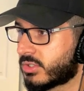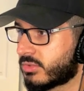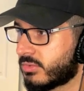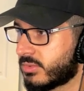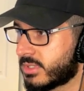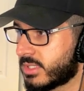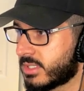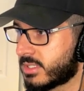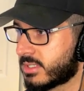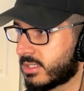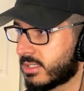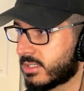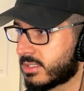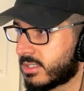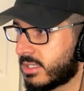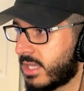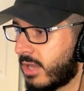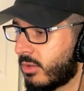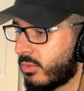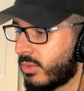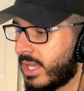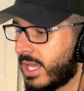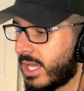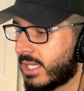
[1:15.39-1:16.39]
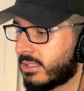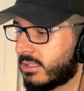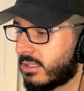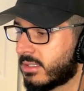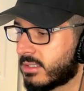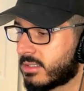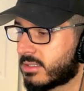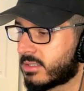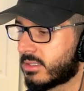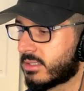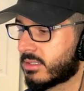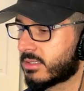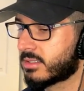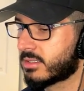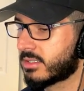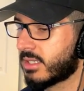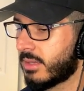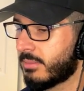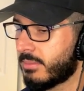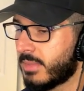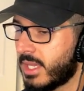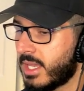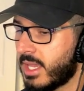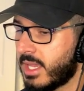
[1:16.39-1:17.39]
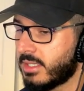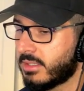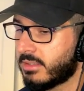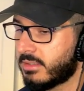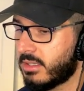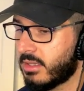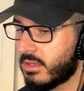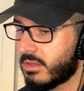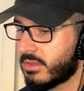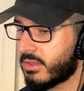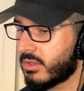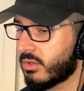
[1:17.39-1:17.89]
resistance that we had here since May 18th.